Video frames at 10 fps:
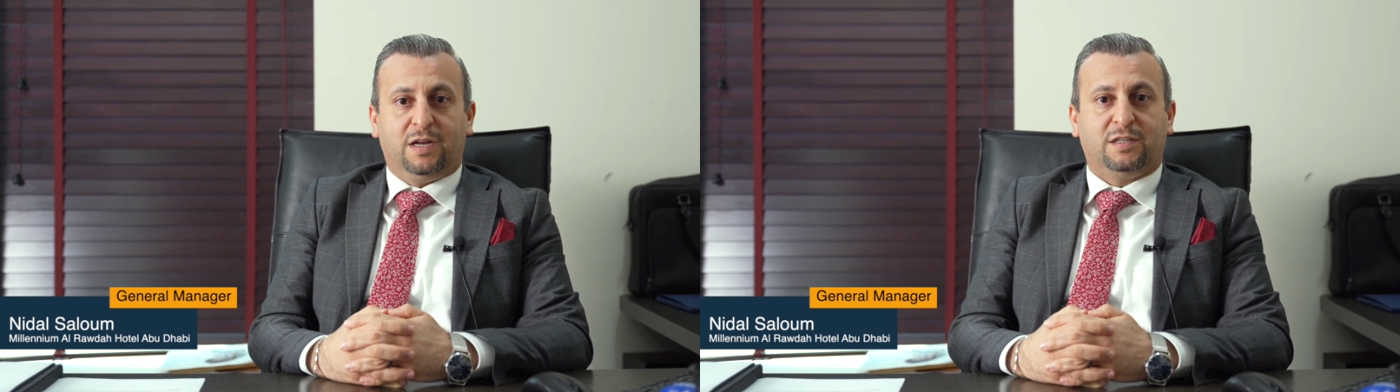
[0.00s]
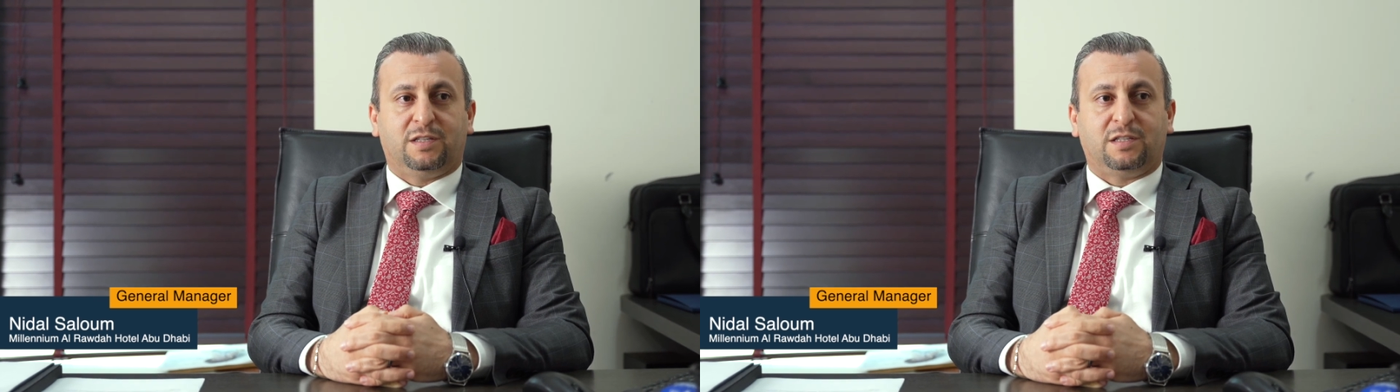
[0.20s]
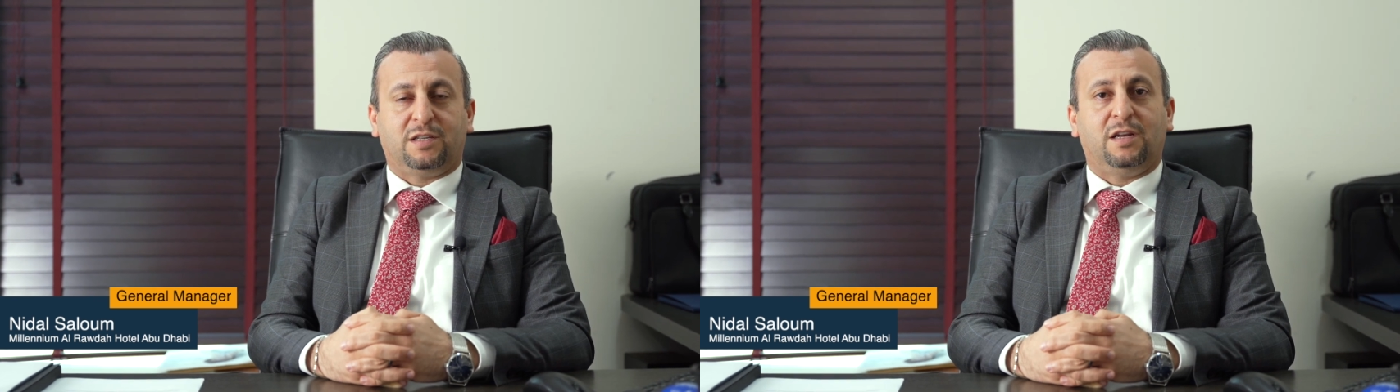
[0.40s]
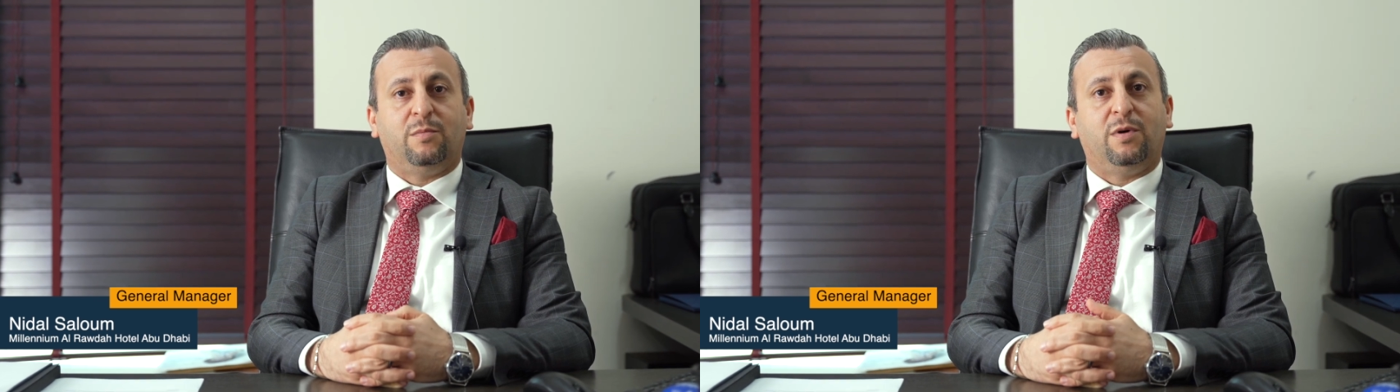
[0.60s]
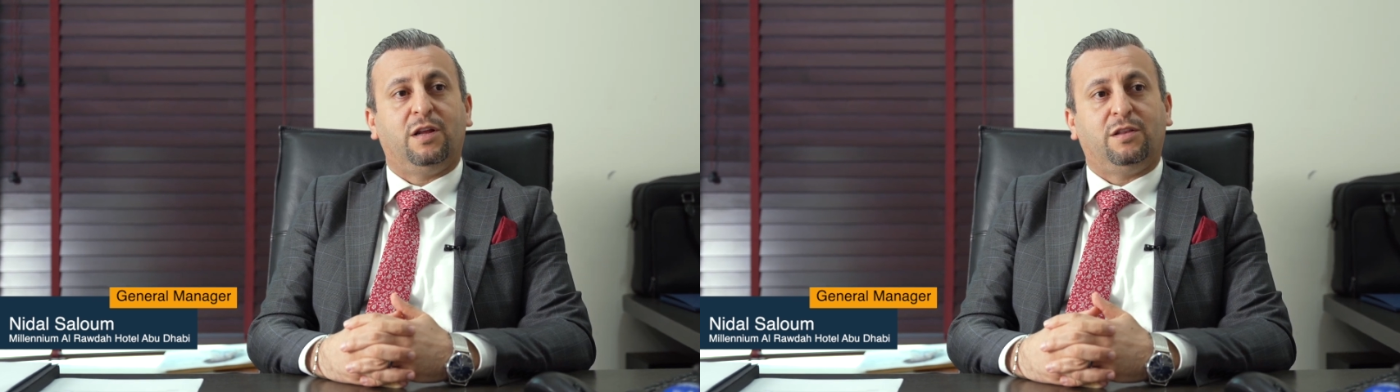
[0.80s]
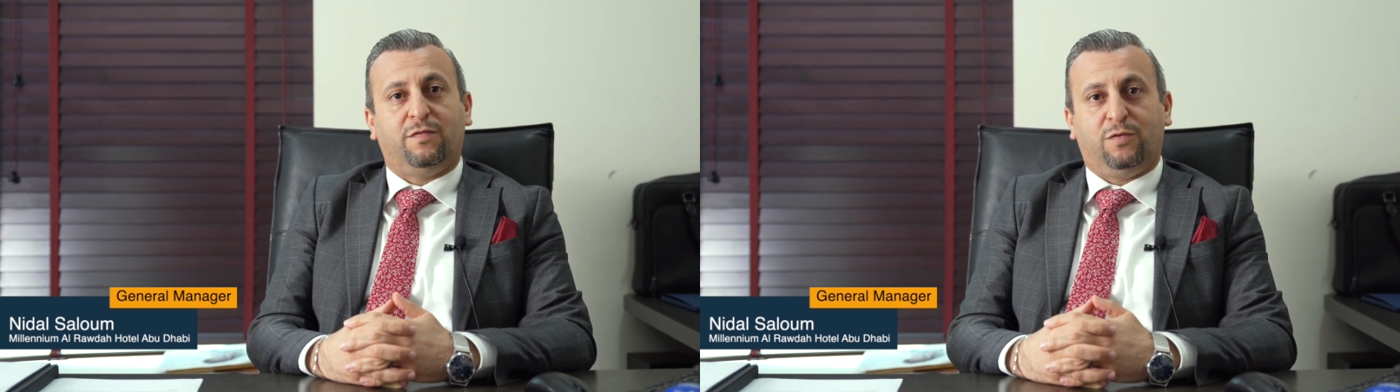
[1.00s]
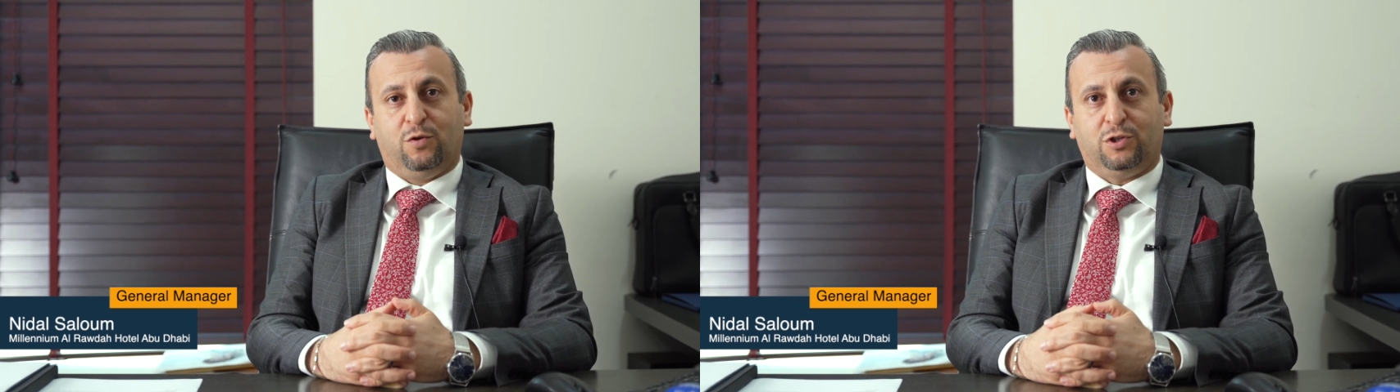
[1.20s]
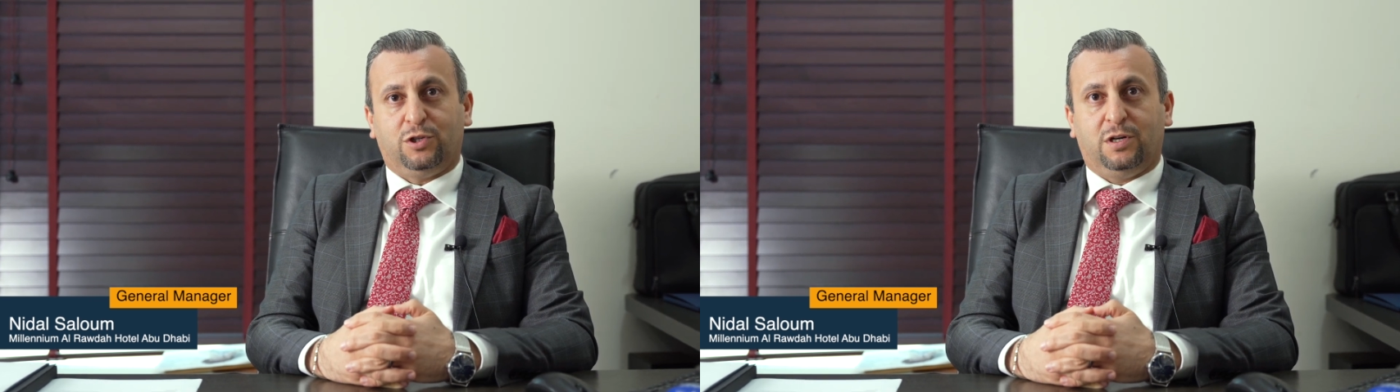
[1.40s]
Sustainability
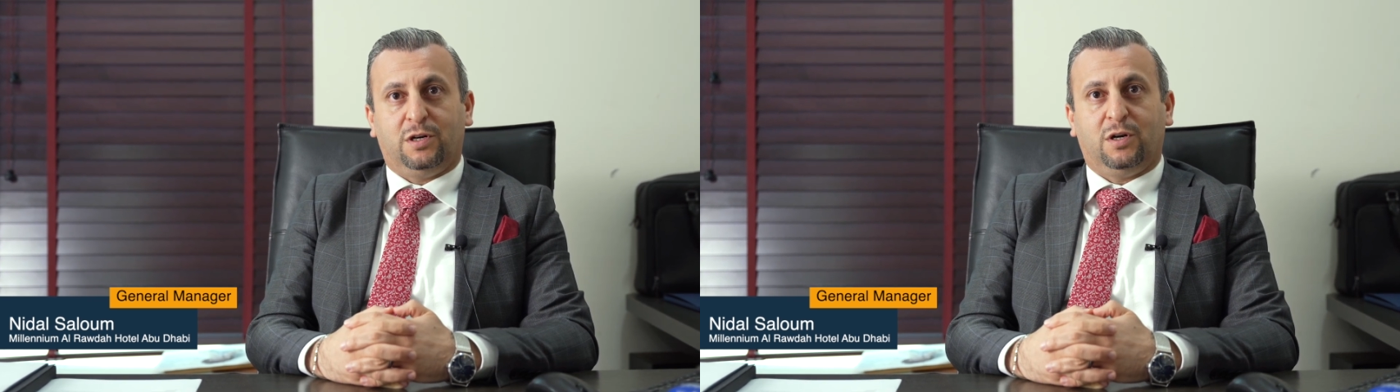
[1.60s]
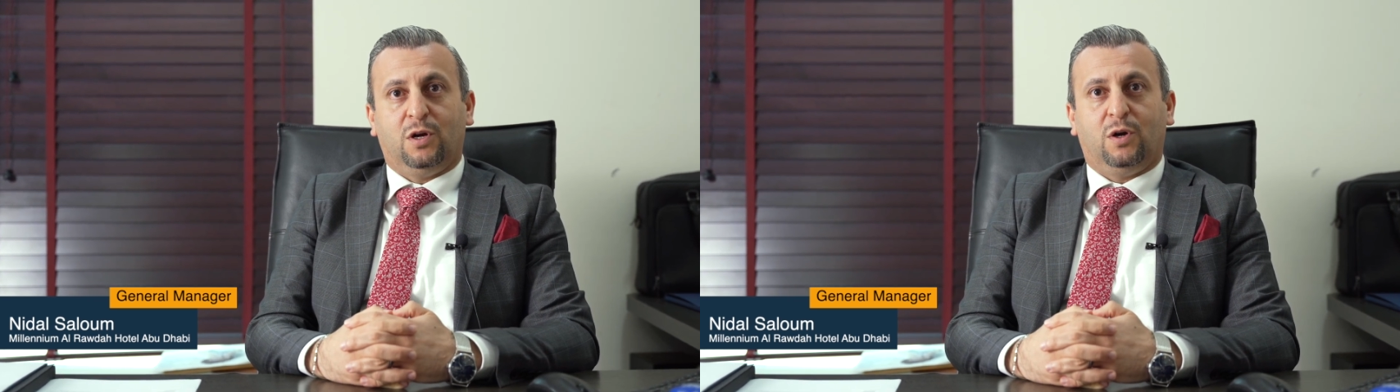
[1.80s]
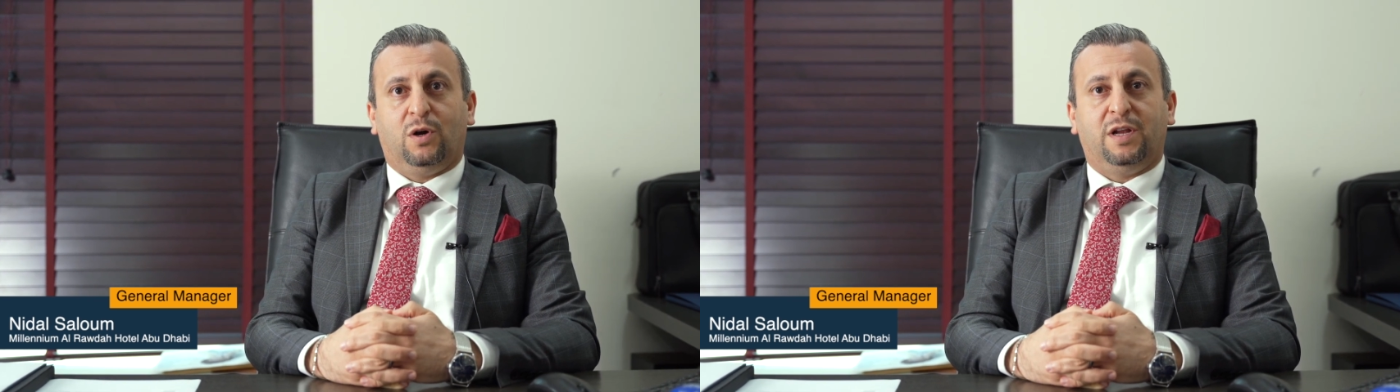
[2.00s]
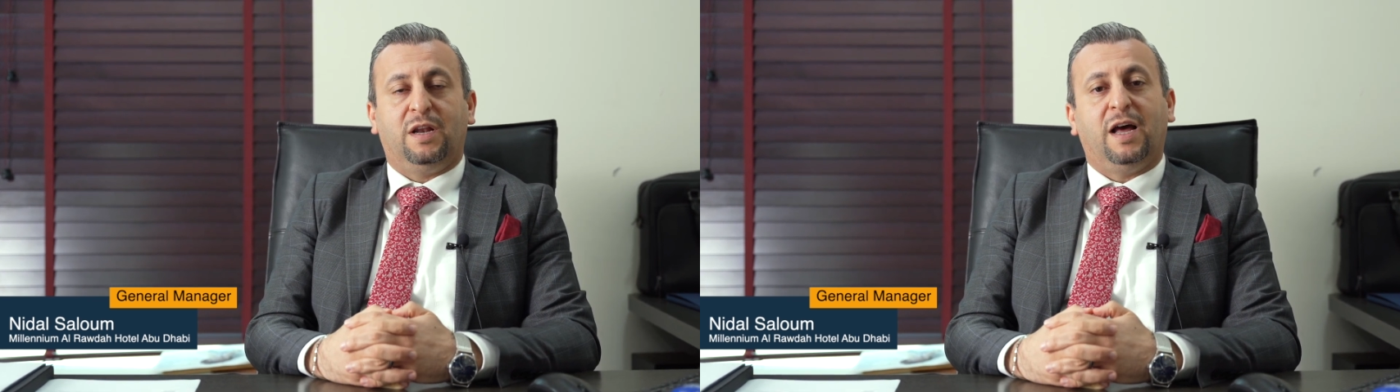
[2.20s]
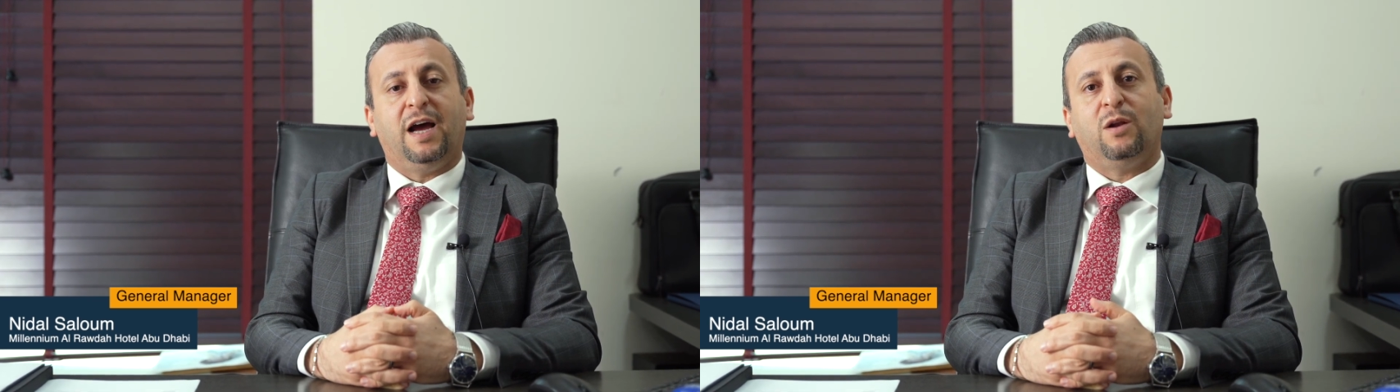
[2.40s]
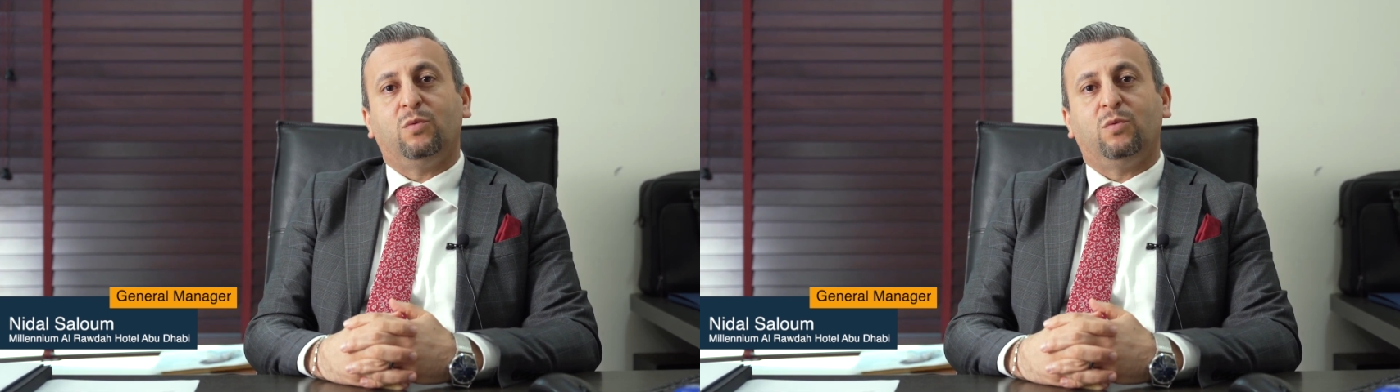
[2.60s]
future in line